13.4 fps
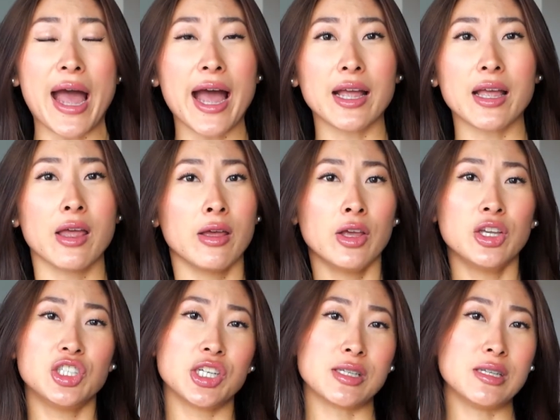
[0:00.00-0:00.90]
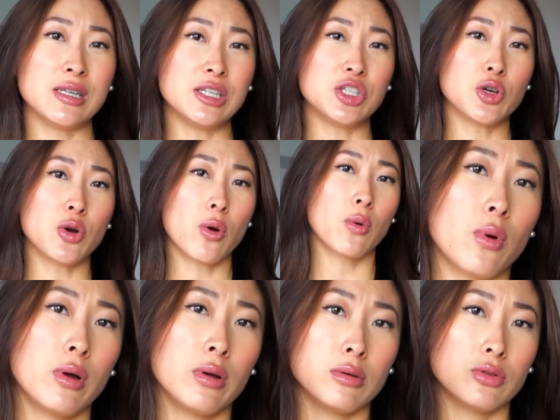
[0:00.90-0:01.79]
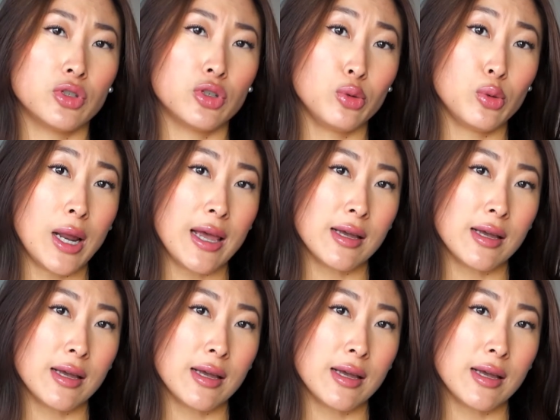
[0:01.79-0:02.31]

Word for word: Money for her. Laughing.